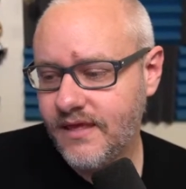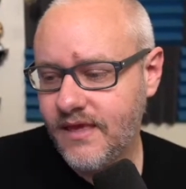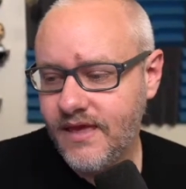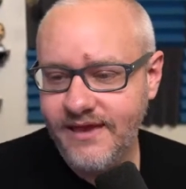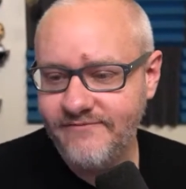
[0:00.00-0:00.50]

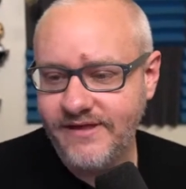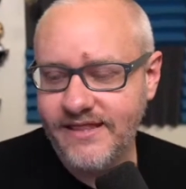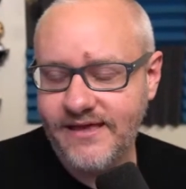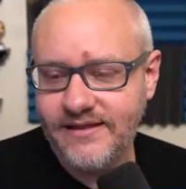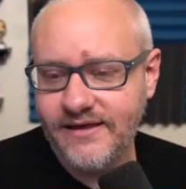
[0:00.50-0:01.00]
Yeah, I find
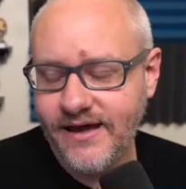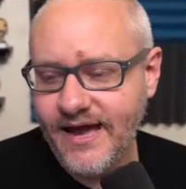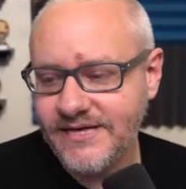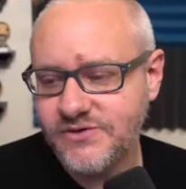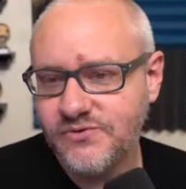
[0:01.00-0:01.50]
that
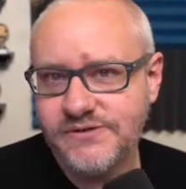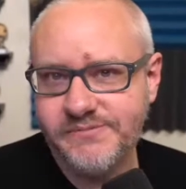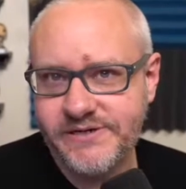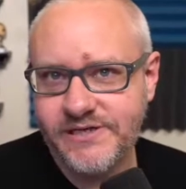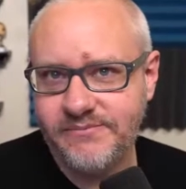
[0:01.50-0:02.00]
high school,
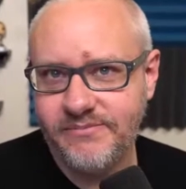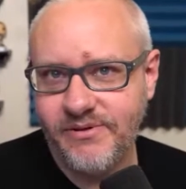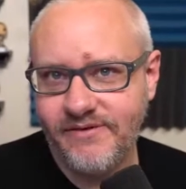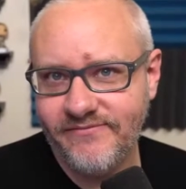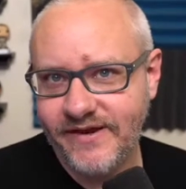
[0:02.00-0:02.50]
especially, people
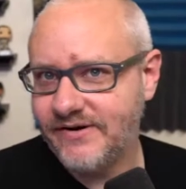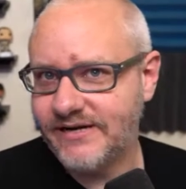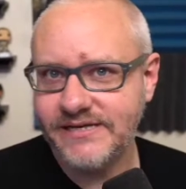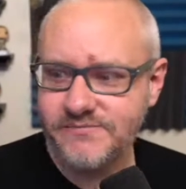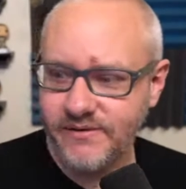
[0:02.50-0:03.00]
have varied
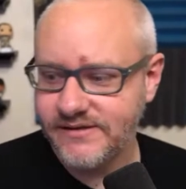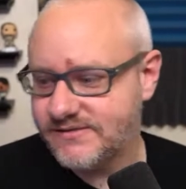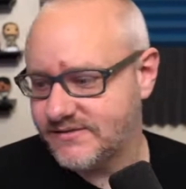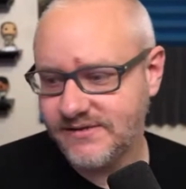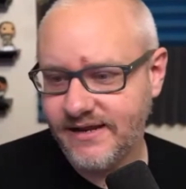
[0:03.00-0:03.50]

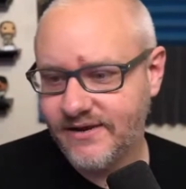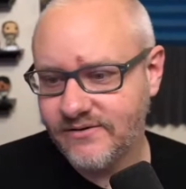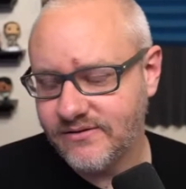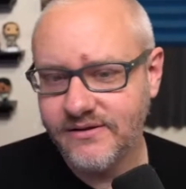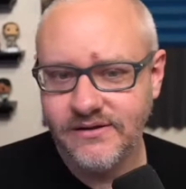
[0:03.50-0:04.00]
experiences on
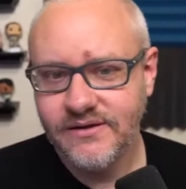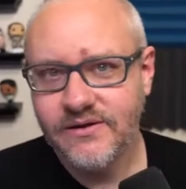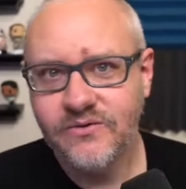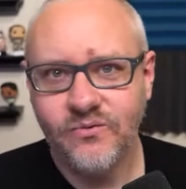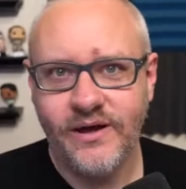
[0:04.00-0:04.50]
how
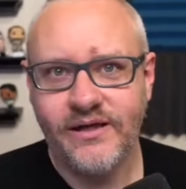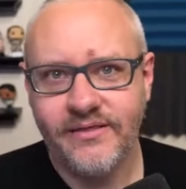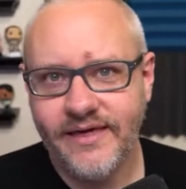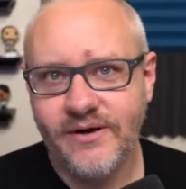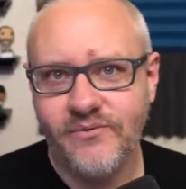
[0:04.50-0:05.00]
well
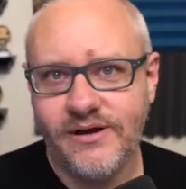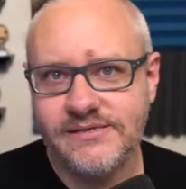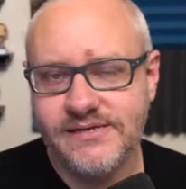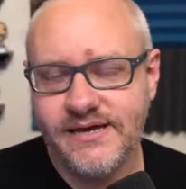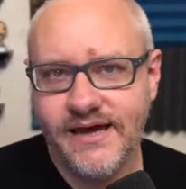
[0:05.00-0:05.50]
that was.
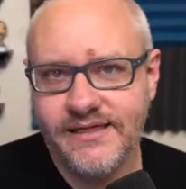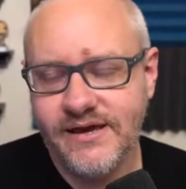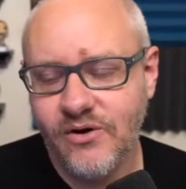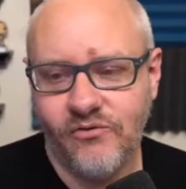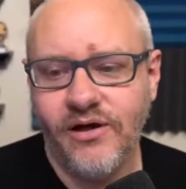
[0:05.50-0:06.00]
I think
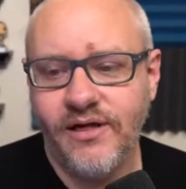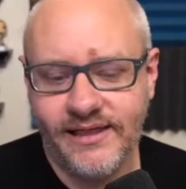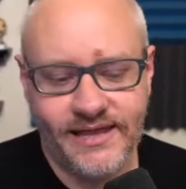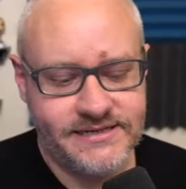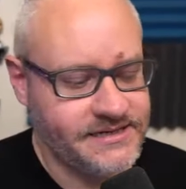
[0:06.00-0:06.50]
overall I
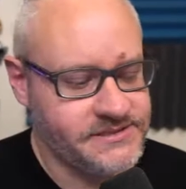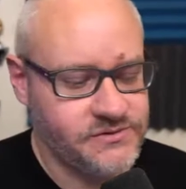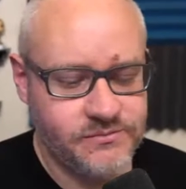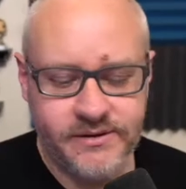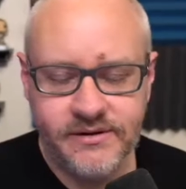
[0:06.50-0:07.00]
liked high
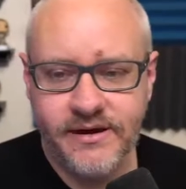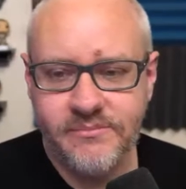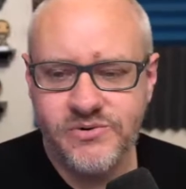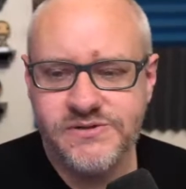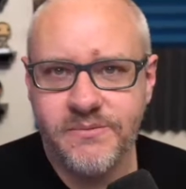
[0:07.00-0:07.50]
school, but
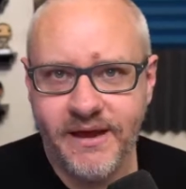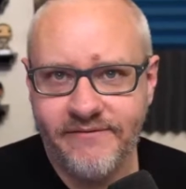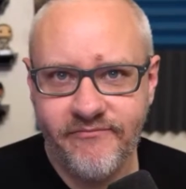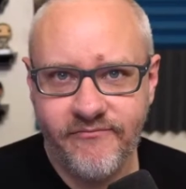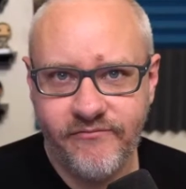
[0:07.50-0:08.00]
most of my
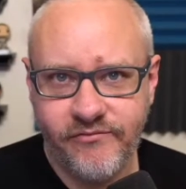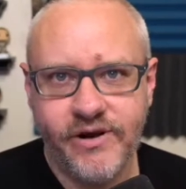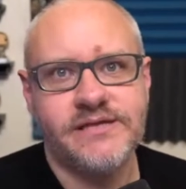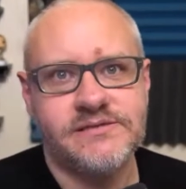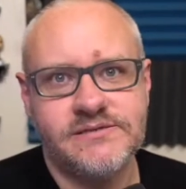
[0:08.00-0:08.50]

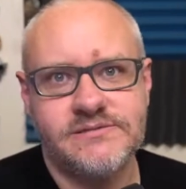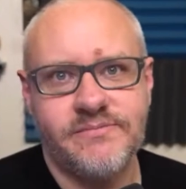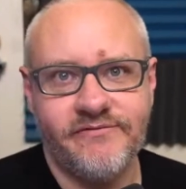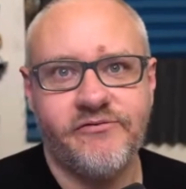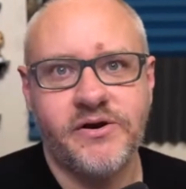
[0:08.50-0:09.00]
friends,
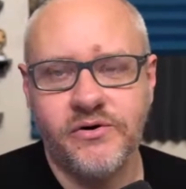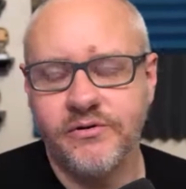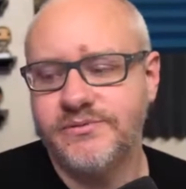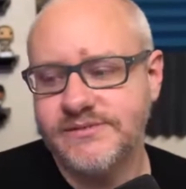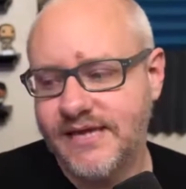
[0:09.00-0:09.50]
my friend
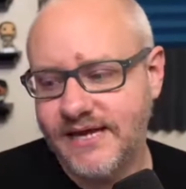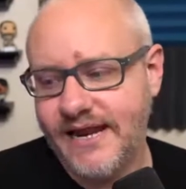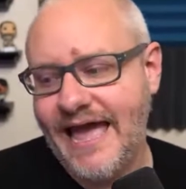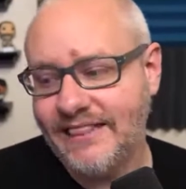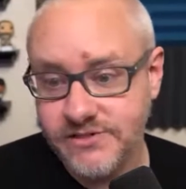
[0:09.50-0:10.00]
group was not
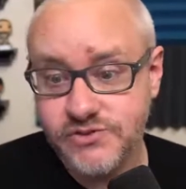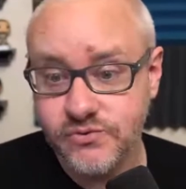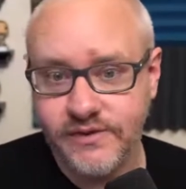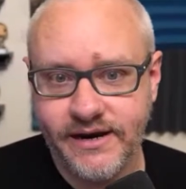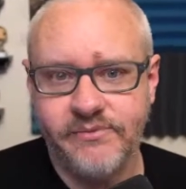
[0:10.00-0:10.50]
at the
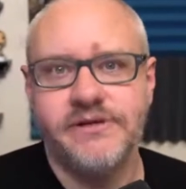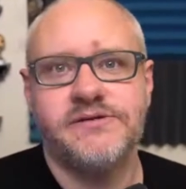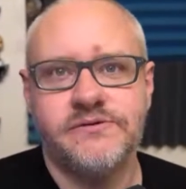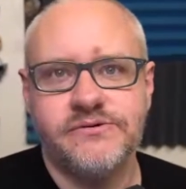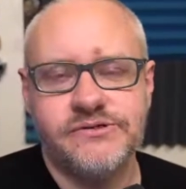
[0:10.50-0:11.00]
school that I went
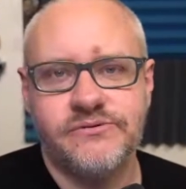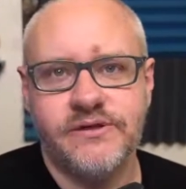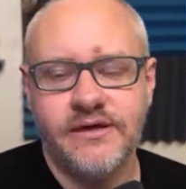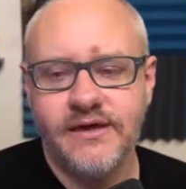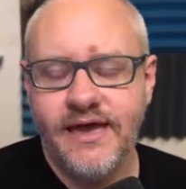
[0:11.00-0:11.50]
to. So the
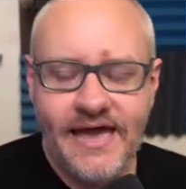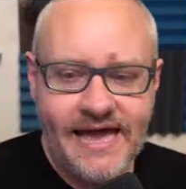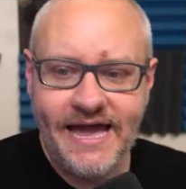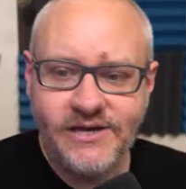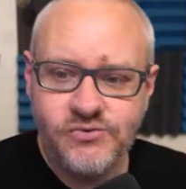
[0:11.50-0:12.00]

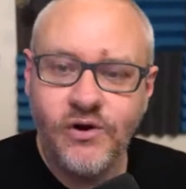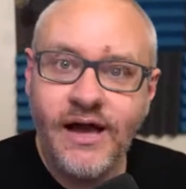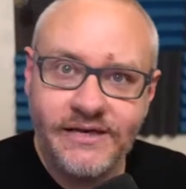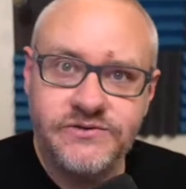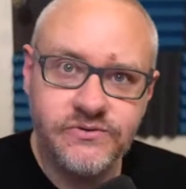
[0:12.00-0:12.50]
actual
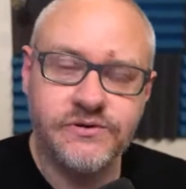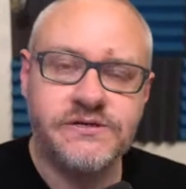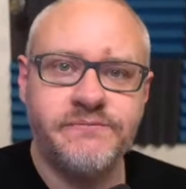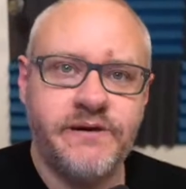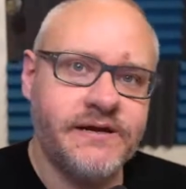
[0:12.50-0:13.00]
high school
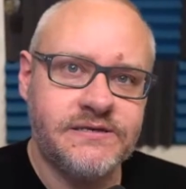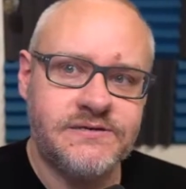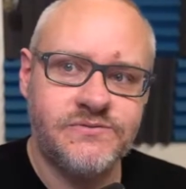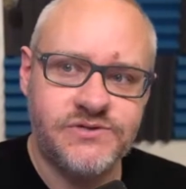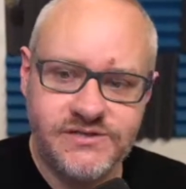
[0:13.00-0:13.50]
experience,
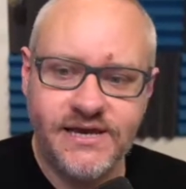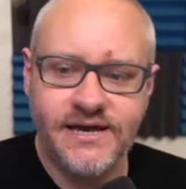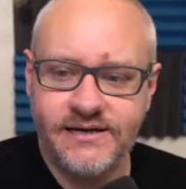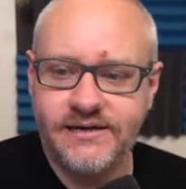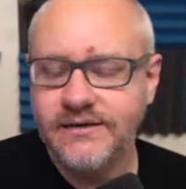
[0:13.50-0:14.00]
it was just
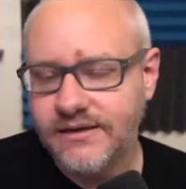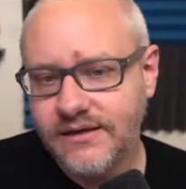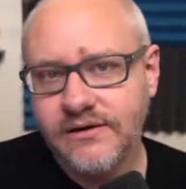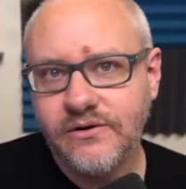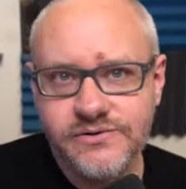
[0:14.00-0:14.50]
kind of
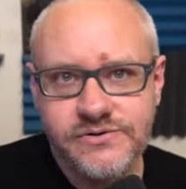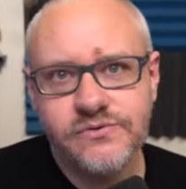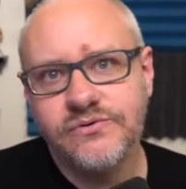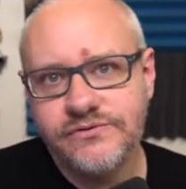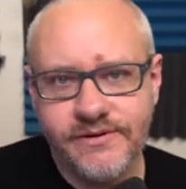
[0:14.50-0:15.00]
go to
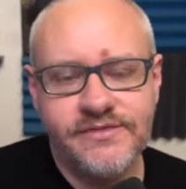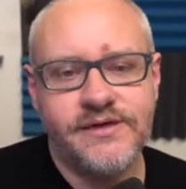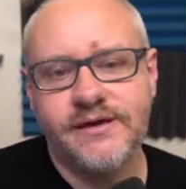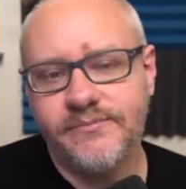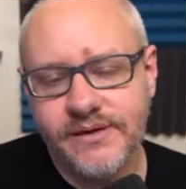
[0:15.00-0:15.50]
school, do my thing.